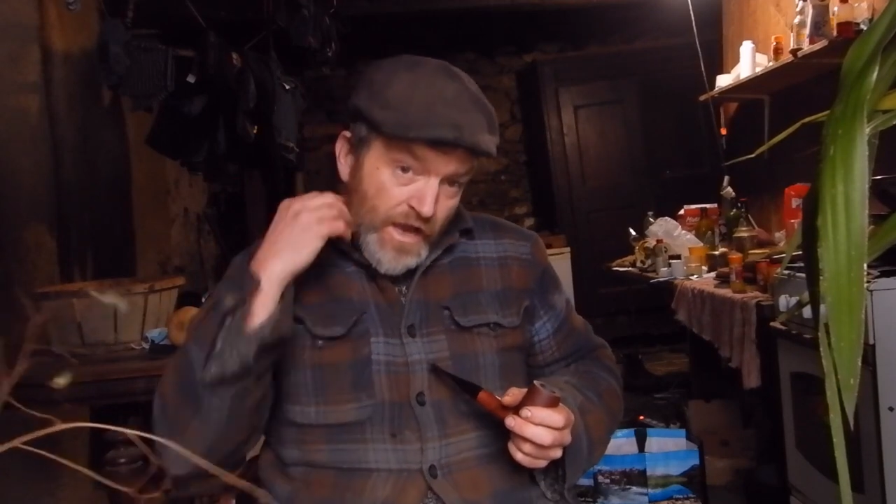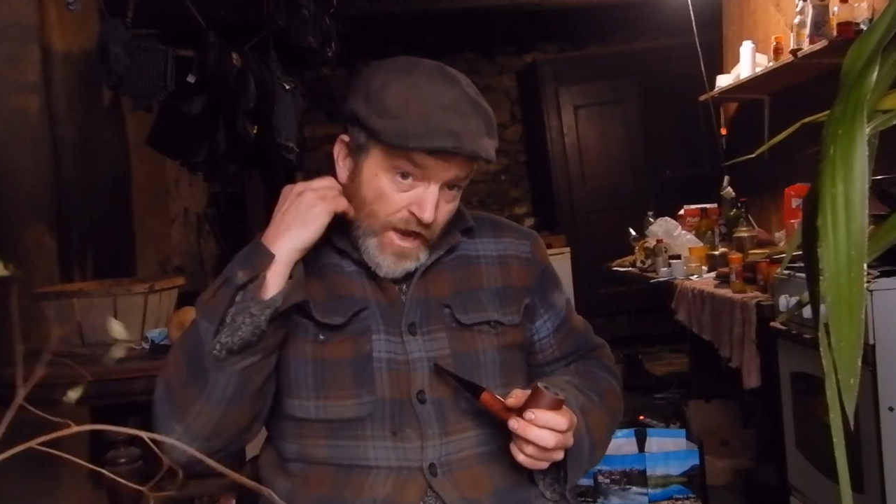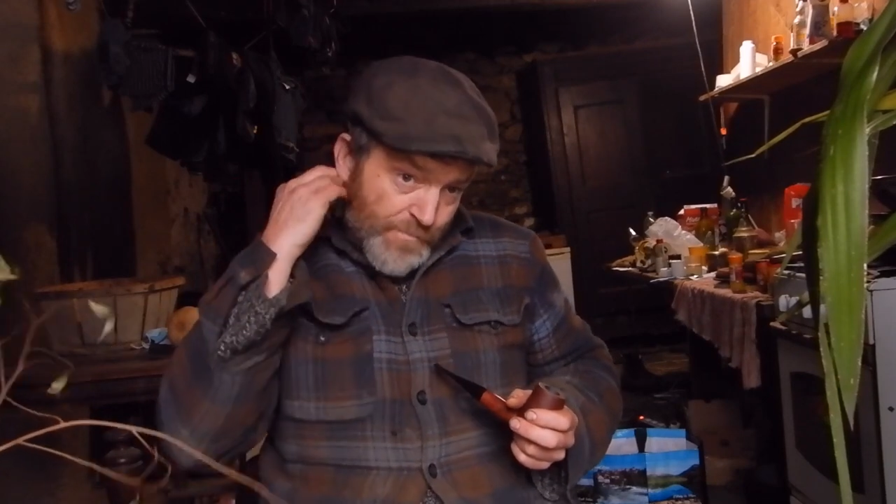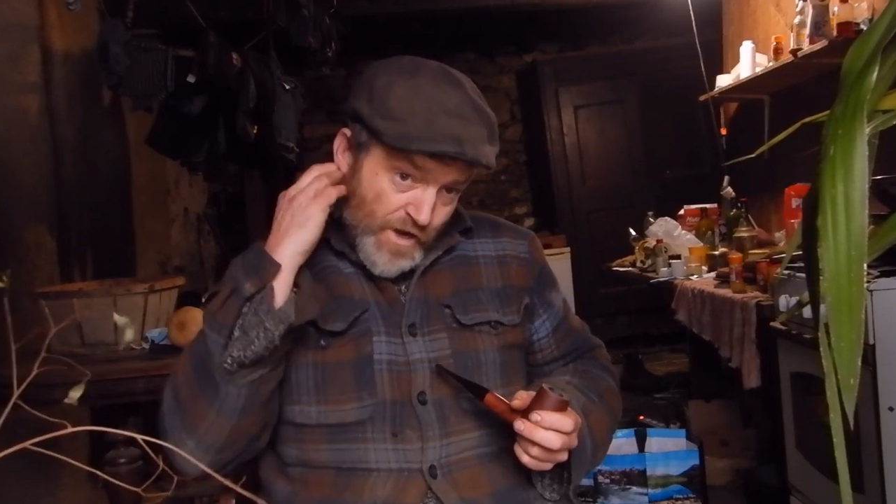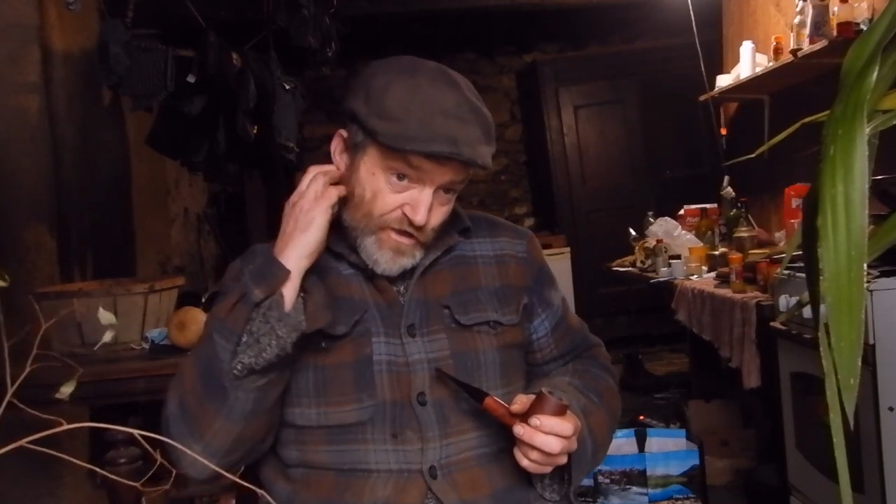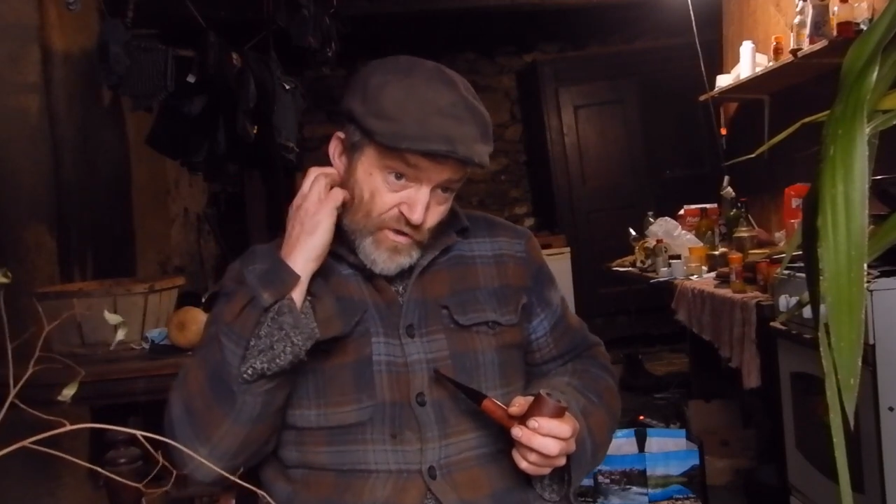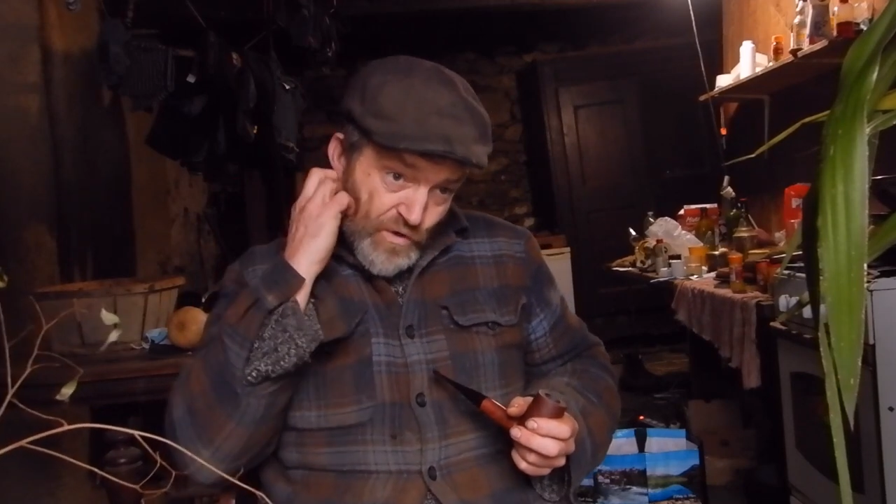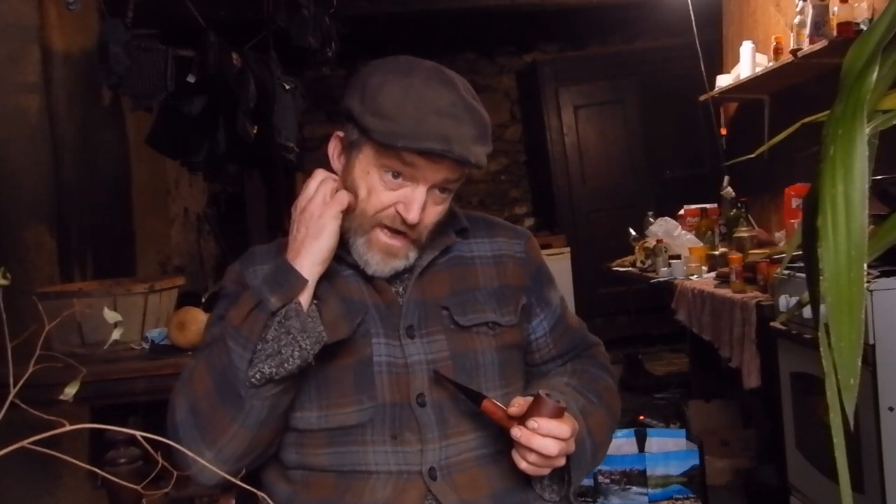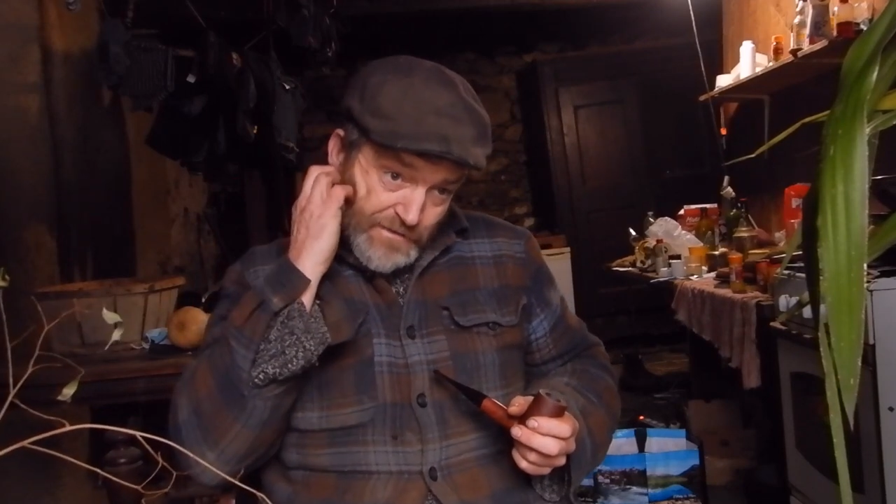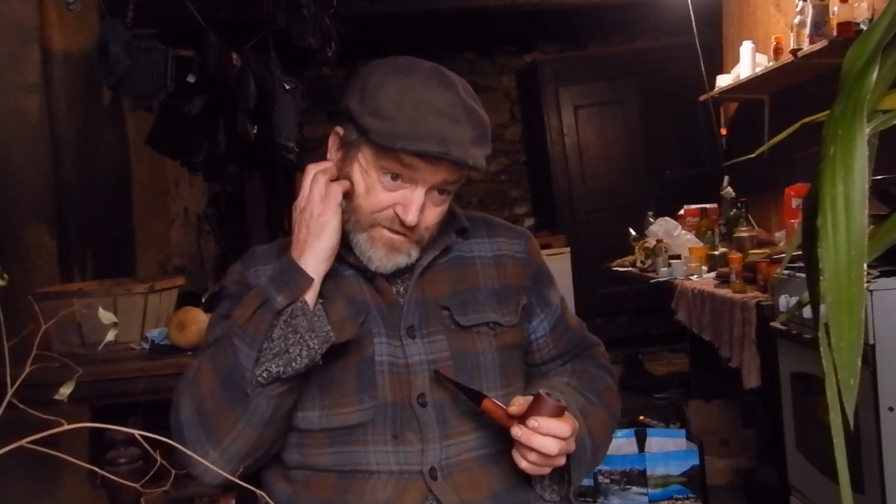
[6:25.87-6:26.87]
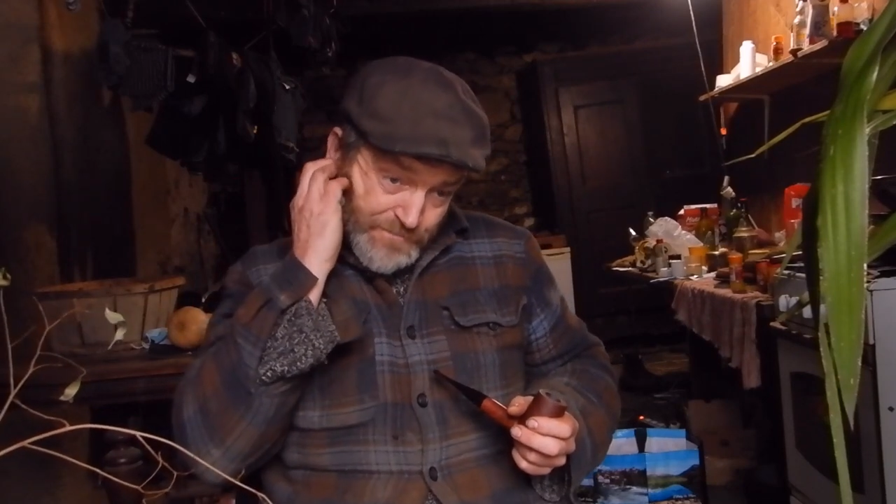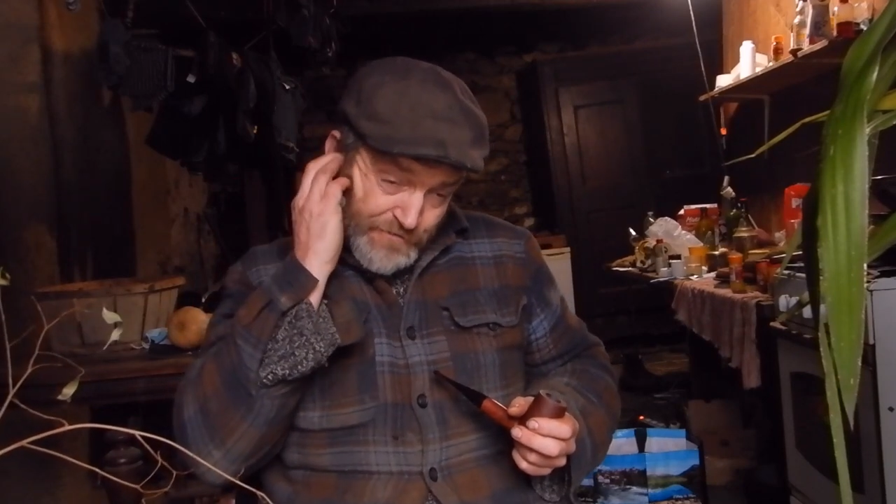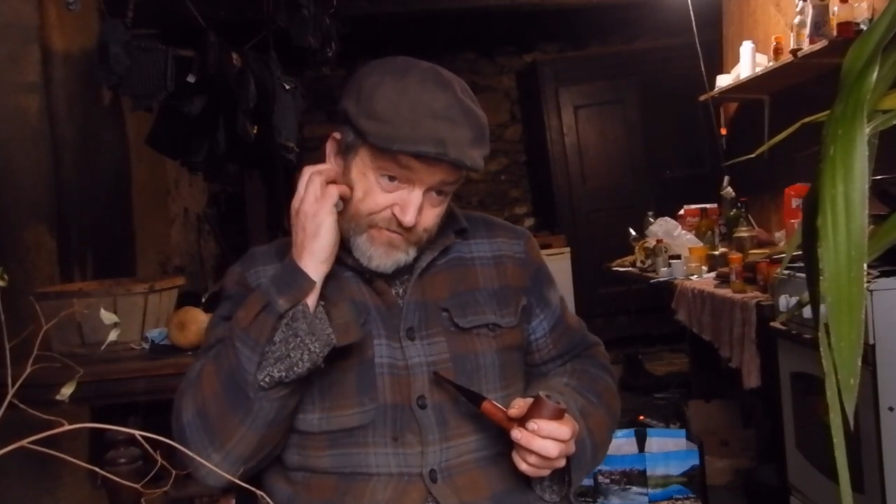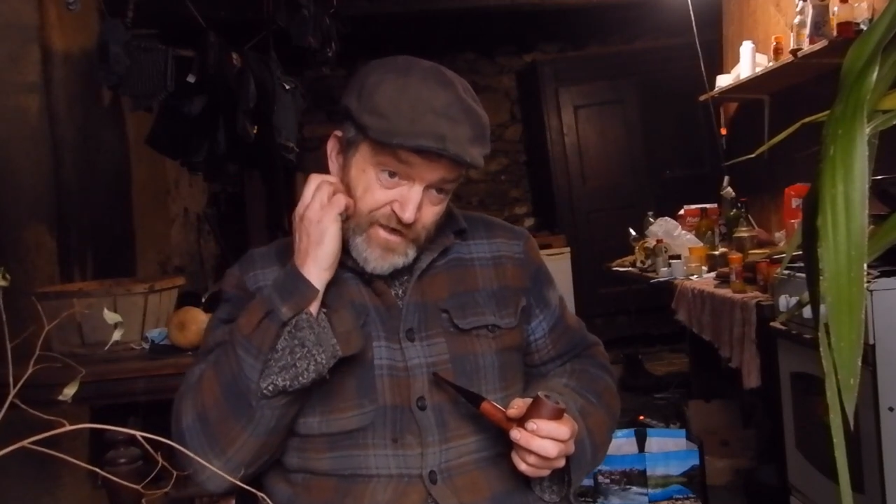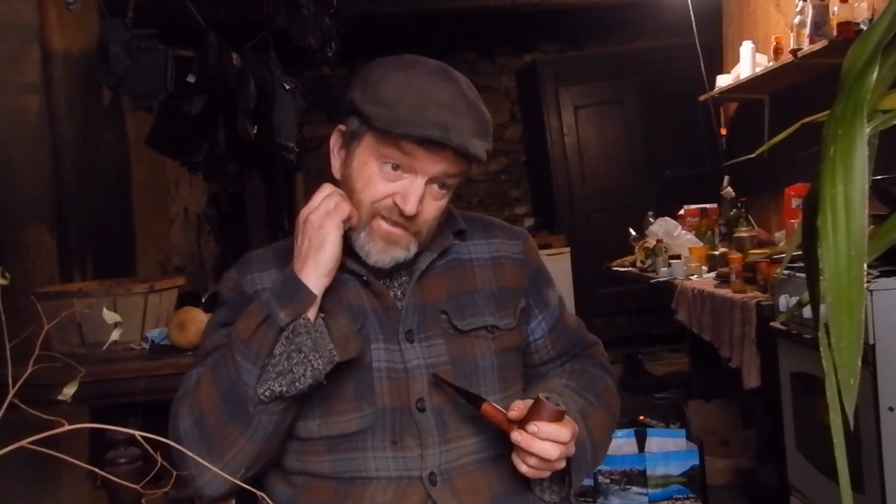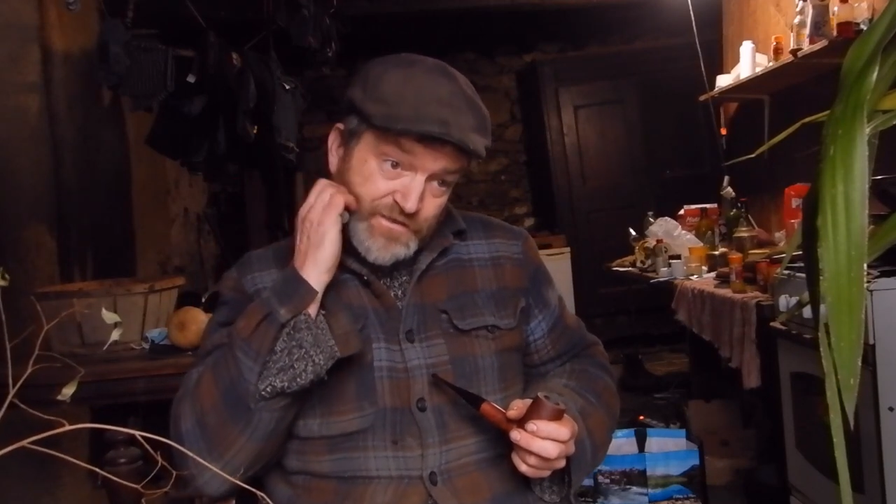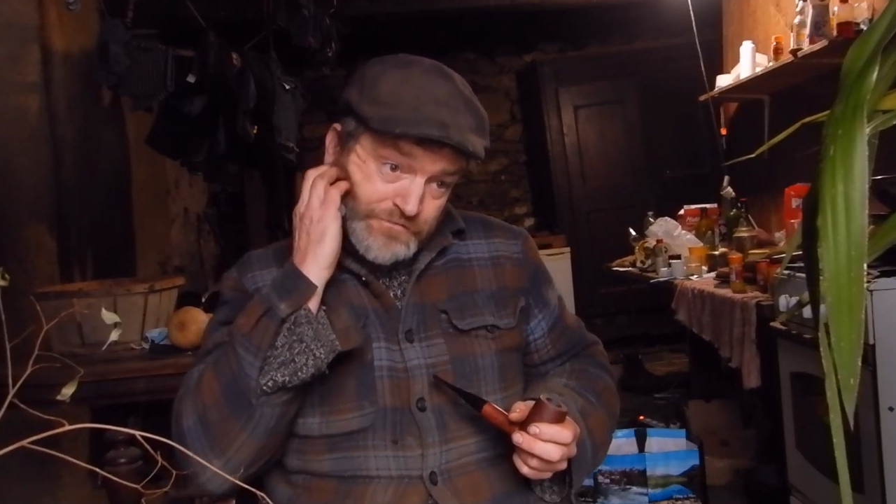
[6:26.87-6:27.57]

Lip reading: I put a call out to my friends